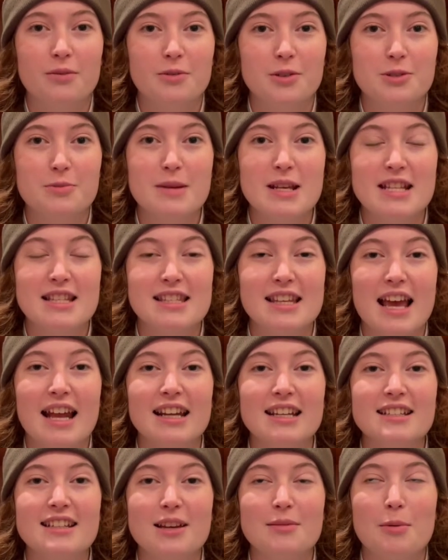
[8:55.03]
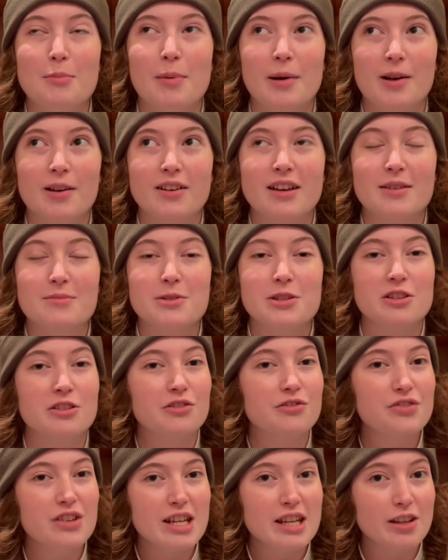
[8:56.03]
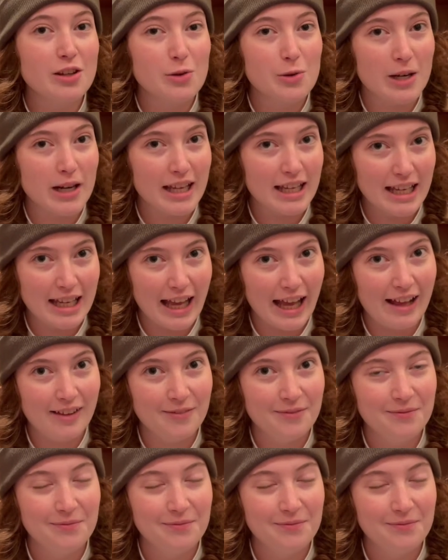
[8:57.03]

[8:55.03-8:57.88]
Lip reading: which means anytime a ball comes to your feet, you want to kick it,